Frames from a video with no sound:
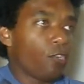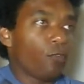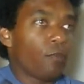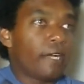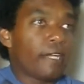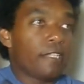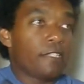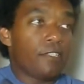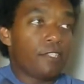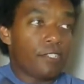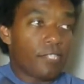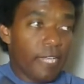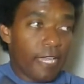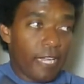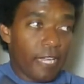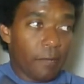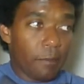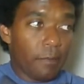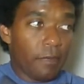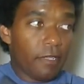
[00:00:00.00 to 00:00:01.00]
you're like,
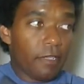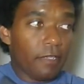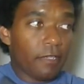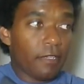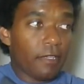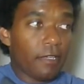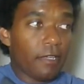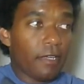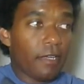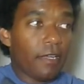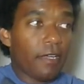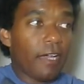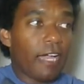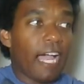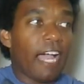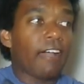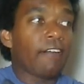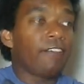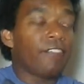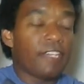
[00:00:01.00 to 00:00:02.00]
damn,
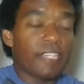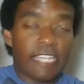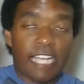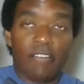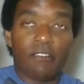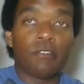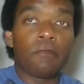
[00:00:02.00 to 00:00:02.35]
I think